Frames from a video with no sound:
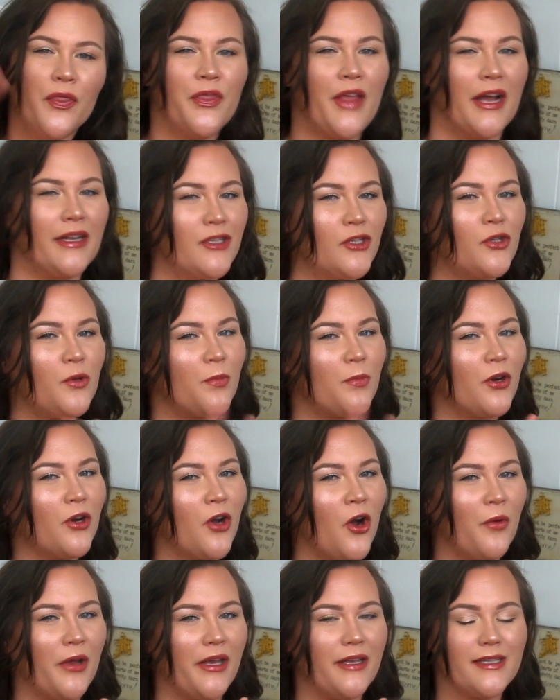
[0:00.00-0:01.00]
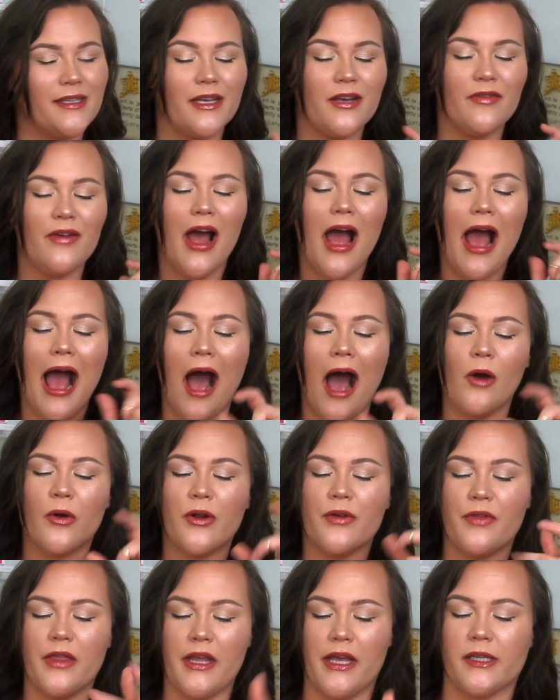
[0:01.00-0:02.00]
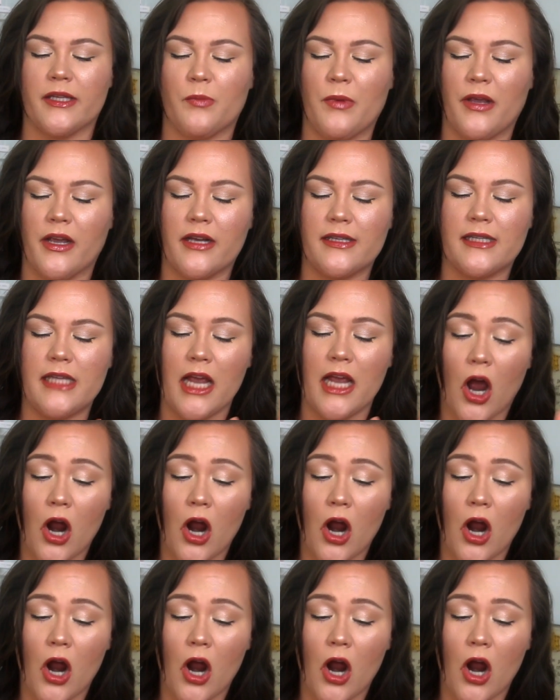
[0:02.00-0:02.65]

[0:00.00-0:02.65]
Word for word: that's super cohesive out of these because they